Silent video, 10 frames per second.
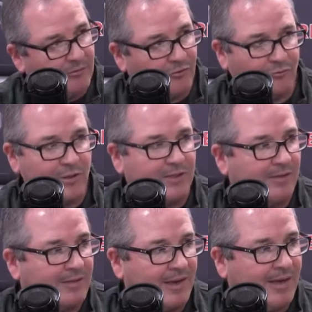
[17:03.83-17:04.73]
Their suites
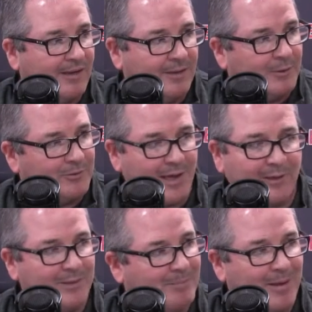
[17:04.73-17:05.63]
are tiny. It's not
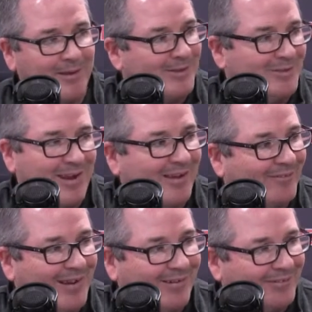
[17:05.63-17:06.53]
like the amenities you
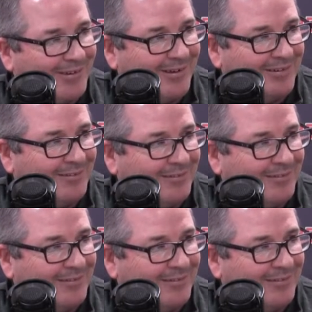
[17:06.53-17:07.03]
have now, right?